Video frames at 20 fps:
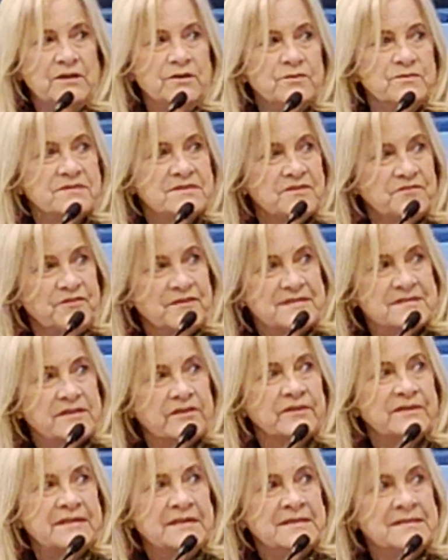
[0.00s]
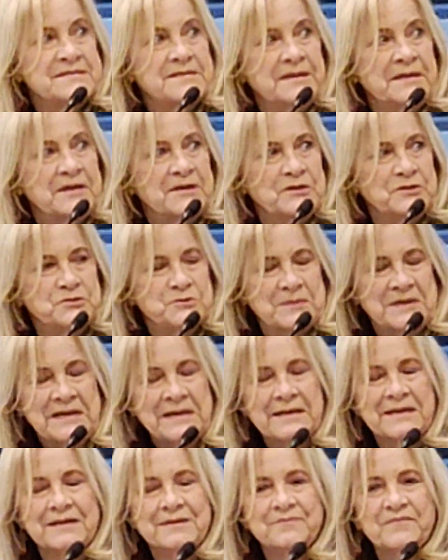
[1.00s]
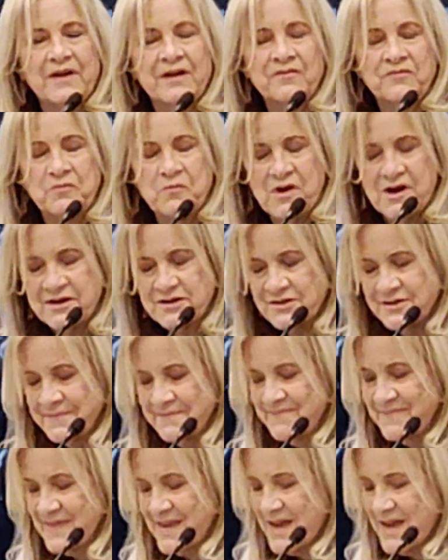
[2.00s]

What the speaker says: use the facilities and get a drink of water.